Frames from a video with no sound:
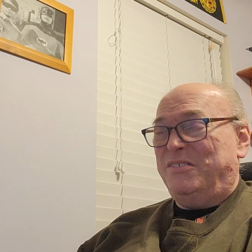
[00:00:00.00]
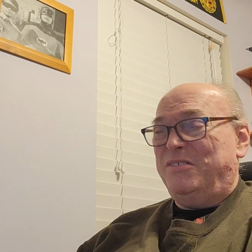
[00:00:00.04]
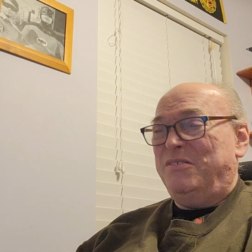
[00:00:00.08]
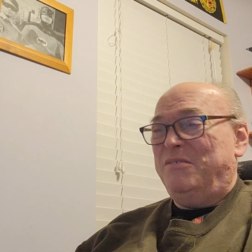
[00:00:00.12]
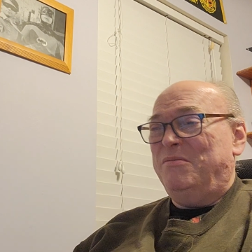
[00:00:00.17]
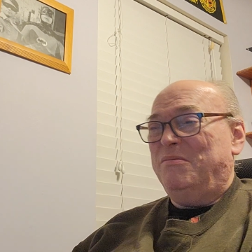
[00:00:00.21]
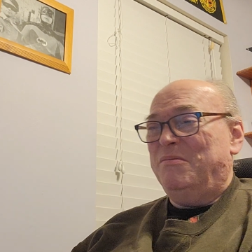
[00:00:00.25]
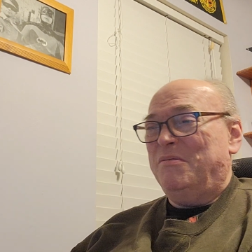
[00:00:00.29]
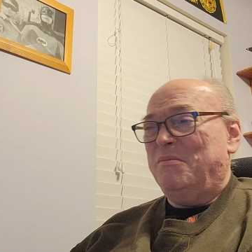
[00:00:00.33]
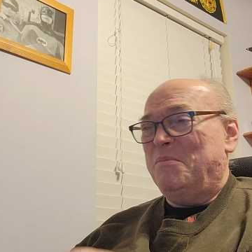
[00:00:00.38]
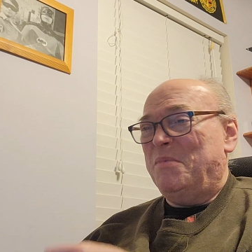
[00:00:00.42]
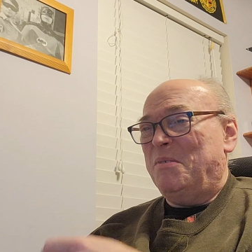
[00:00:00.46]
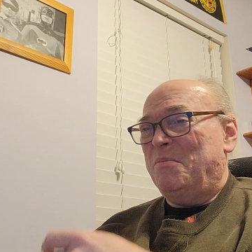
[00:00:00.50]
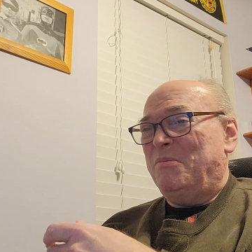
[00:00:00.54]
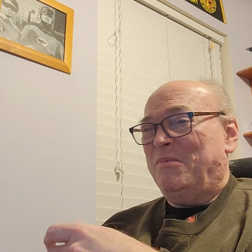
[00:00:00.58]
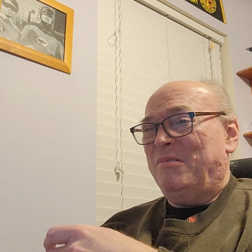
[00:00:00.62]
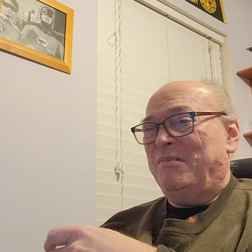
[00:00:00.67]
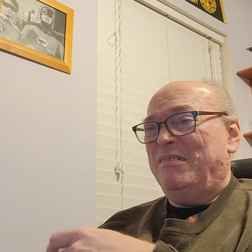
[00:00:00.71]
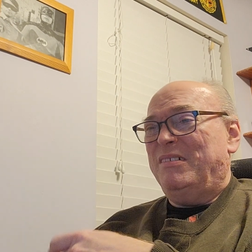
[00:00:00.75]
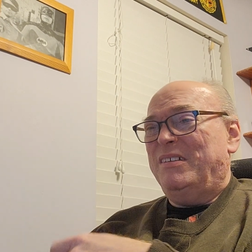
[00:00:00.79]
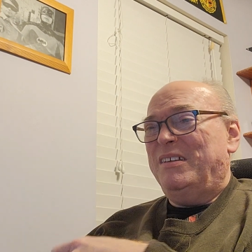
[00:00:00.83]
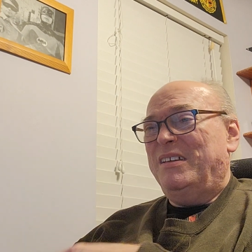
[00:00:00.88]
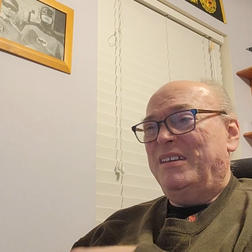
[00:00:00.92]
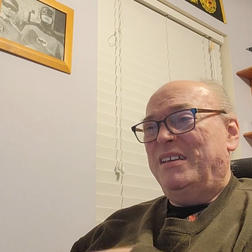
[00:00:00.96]
do
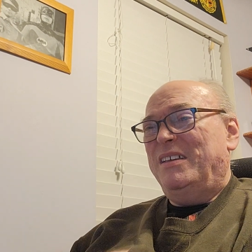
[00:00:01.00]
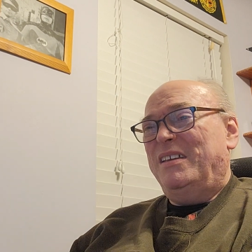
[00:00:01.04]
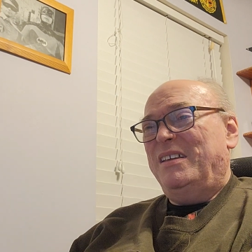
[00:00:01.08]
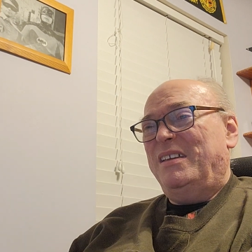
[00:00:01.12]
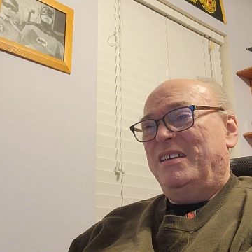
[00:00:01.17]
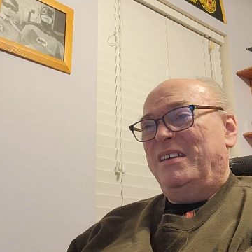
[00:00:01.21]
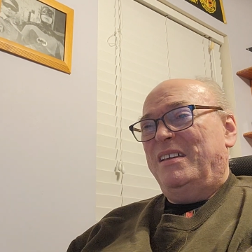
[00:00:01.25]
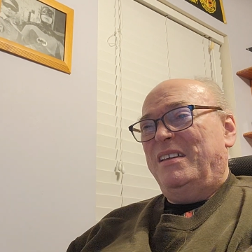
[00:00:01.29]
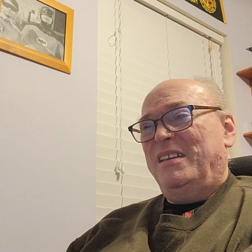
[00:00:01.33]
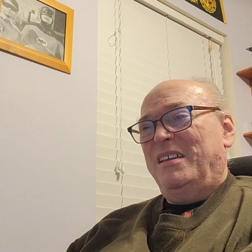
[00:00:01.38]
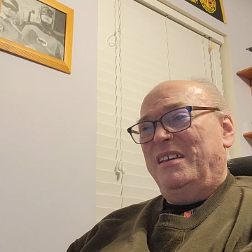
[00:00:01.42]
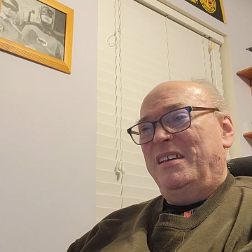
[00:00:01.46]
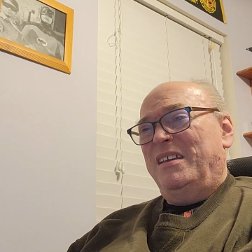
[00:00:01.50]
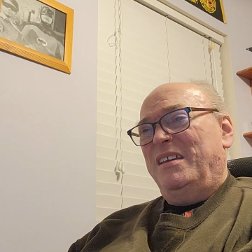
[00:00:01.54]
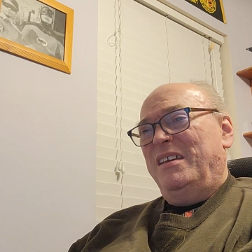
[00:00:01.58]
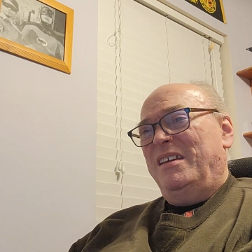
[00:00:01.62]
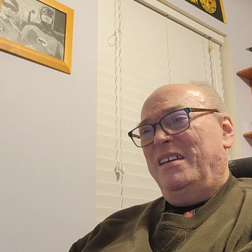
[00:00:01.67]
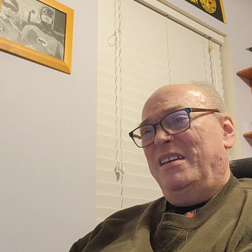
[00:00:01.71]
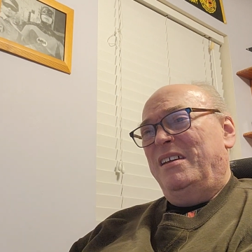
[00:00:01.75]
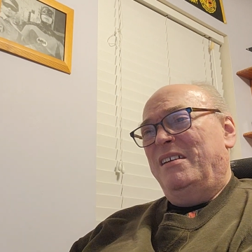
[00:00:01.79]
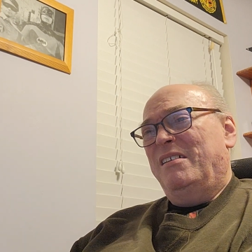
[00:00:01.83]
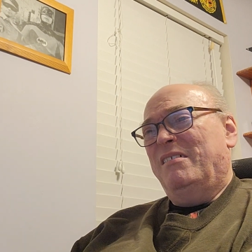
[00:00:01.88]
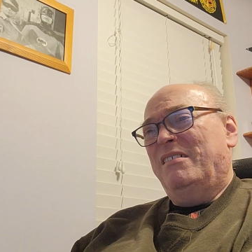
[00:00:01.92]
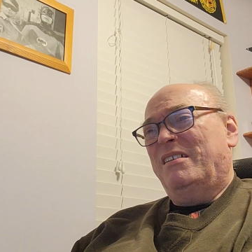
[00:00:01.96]
remember
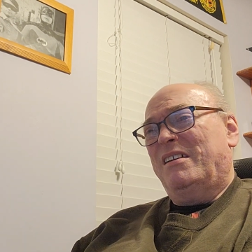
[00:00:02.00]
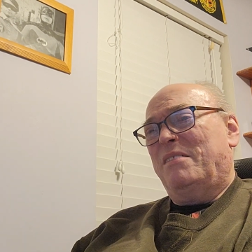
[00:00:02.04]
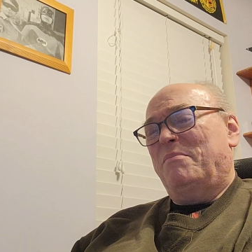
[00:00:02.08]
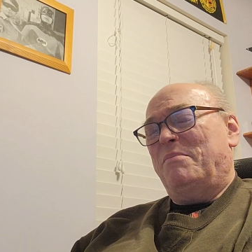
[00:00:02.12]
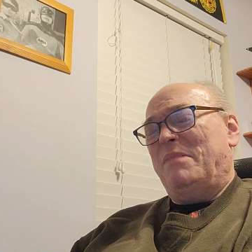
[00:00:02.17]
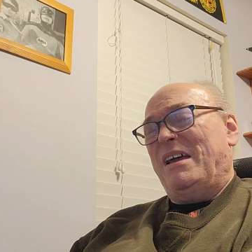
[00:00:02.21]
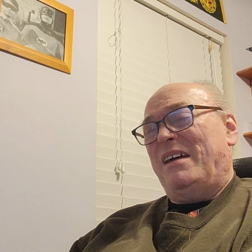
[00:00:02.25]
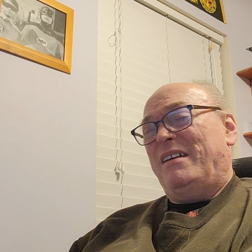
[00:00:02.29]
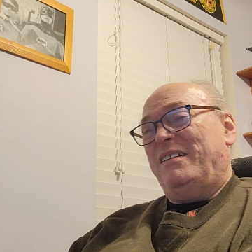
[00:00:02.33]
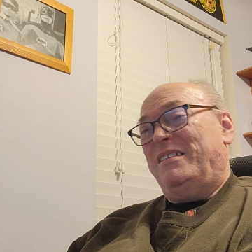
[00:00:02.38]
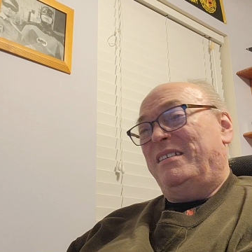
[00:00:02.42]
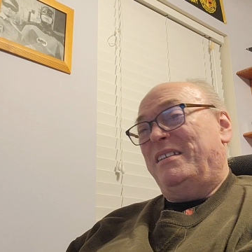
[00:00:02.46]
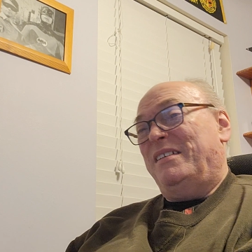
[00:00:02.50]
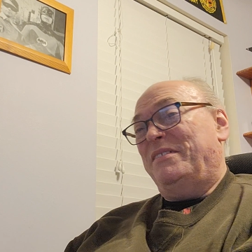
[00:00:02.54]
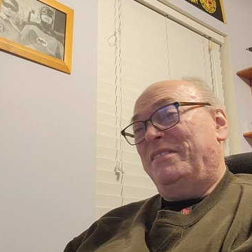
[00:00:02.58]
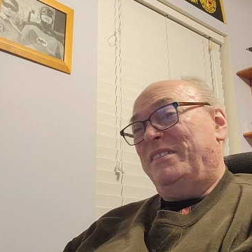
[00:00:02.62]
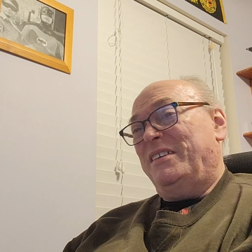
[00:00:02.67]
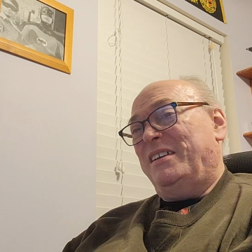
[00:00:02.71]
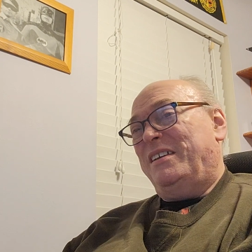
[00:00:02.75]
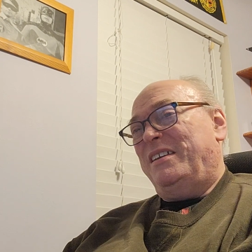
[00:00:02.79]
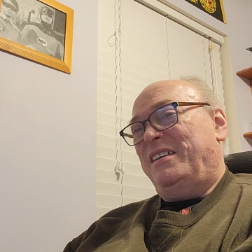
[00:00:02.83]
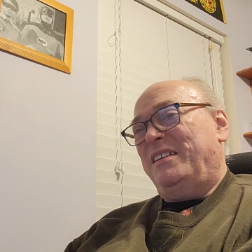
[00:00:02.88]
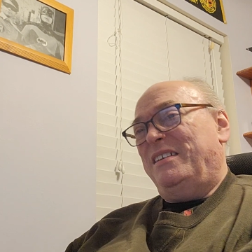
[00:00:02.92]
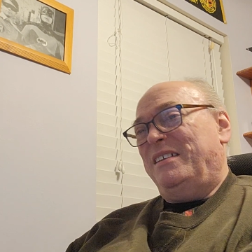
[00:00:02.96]
hearing about it. I
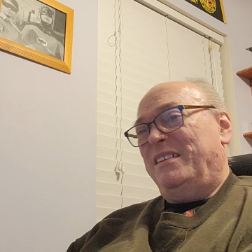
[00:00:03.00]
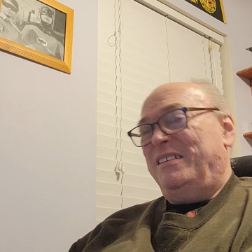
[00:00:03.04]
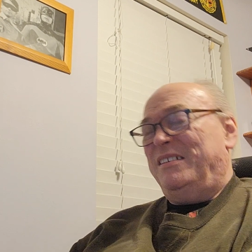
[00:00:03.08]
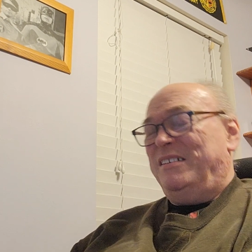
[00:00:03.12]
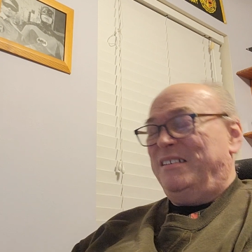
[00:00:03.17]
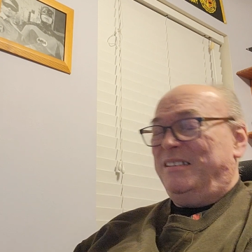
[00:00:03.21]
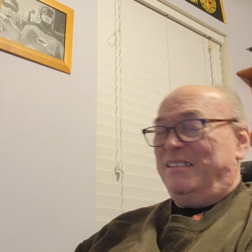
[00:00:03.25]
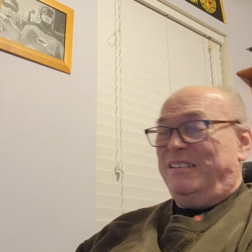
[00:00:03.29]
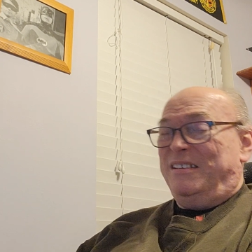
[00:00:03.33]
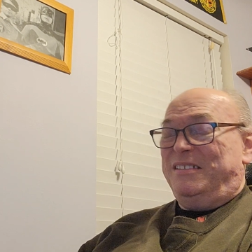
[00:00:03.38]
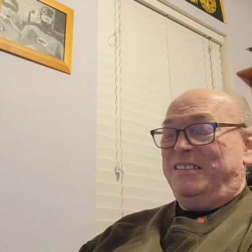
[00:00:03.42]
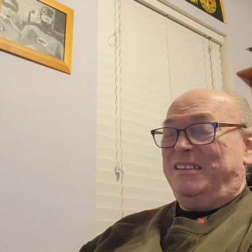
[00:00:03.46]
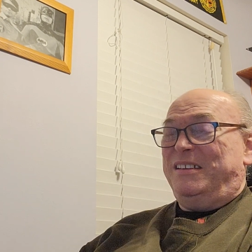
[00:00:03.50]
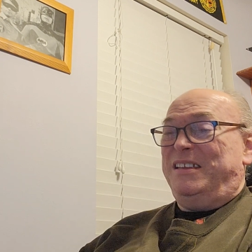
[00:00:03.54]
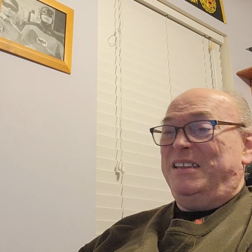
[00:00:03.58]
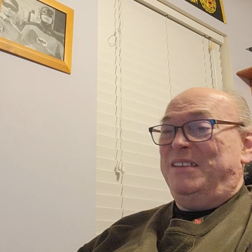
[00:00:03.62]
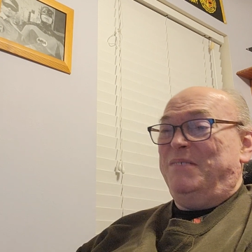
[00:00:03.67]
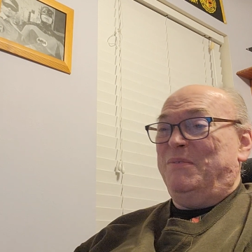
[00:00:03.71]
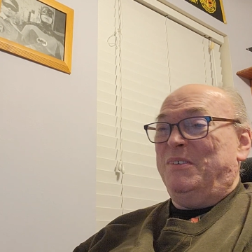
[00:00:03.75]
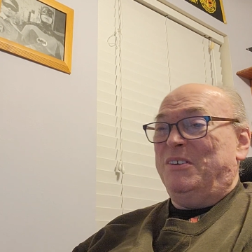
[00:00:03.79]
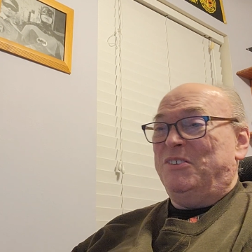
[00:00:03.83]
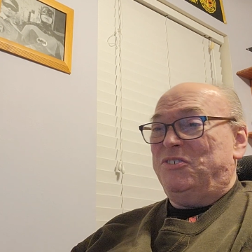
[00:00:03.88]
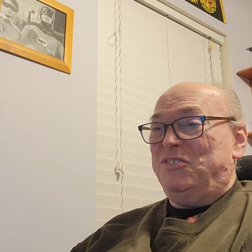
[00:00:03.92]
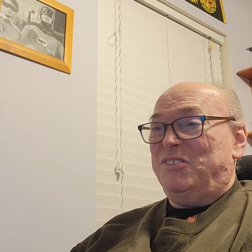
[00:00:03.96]
think he
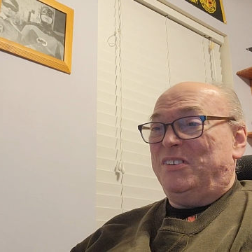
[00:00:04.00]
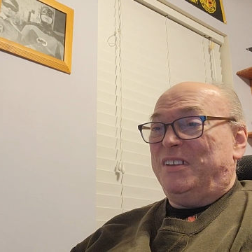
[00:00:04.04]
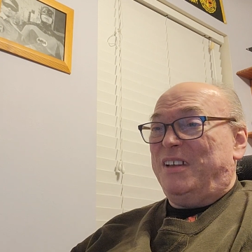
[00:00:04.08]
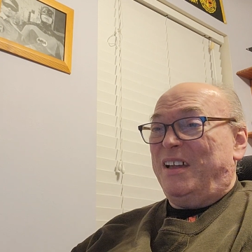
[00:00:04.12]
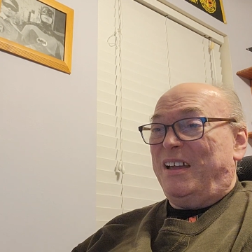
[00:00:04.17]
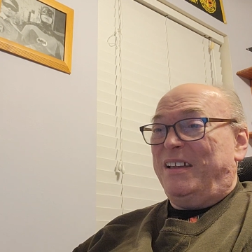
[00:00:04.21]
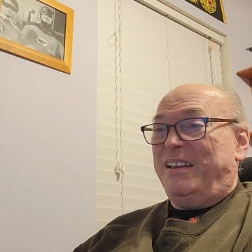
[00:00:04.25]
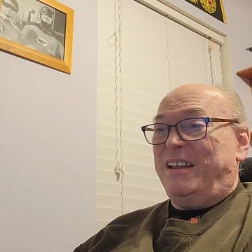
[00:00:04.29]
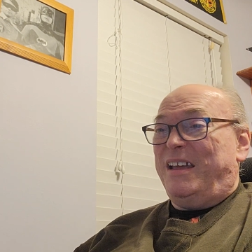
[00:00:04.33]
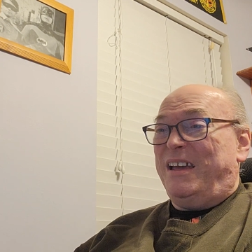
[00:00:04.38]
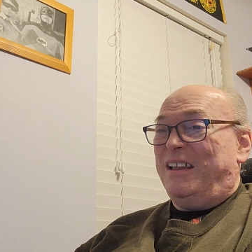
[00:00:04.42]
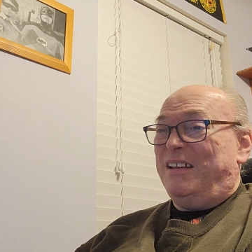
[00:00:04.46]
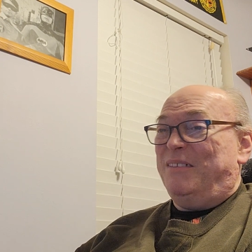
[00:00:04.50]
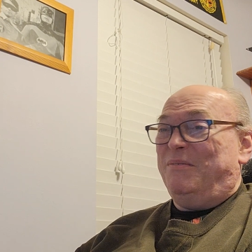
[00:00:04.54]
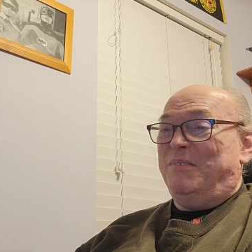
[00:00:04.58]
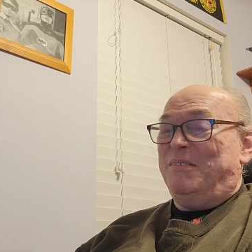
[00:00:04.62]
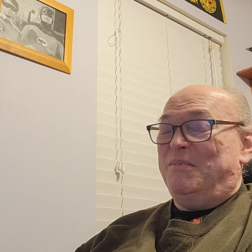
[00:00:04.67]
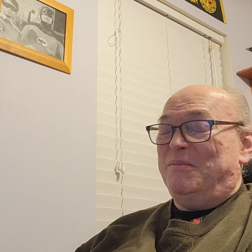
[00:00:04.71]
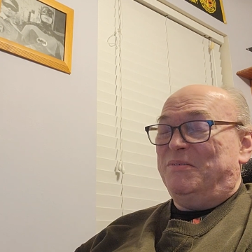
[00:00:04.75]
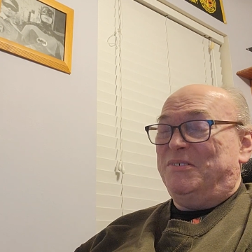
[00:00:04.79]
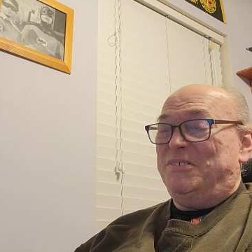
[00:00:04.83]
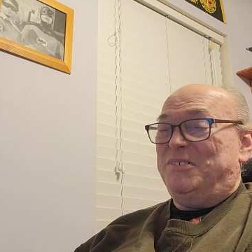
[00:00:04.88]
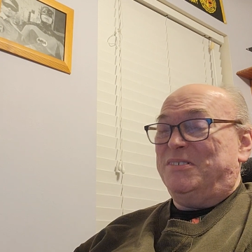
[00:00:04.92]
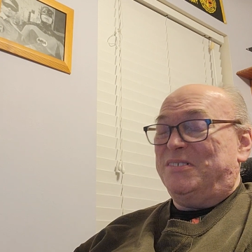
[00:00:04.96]
eventually got out of
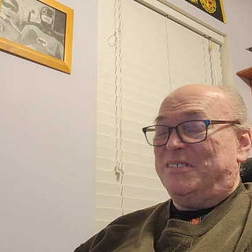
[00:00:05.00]
it.